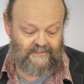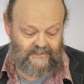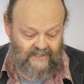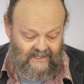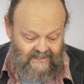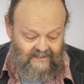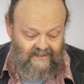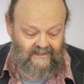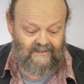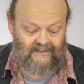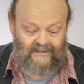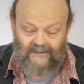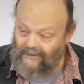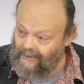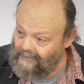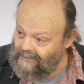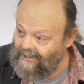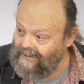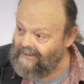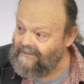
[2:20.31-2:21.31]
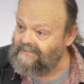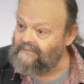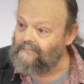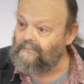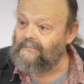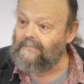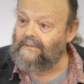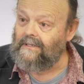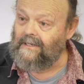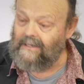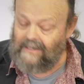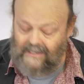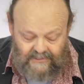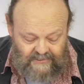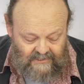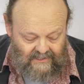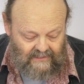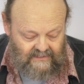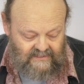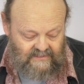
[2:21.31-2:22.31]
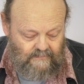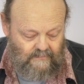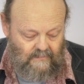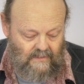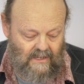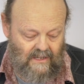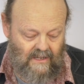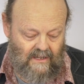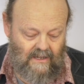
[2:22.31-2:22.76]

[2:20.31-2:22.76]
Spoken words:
gender, colonialism, and nationalism,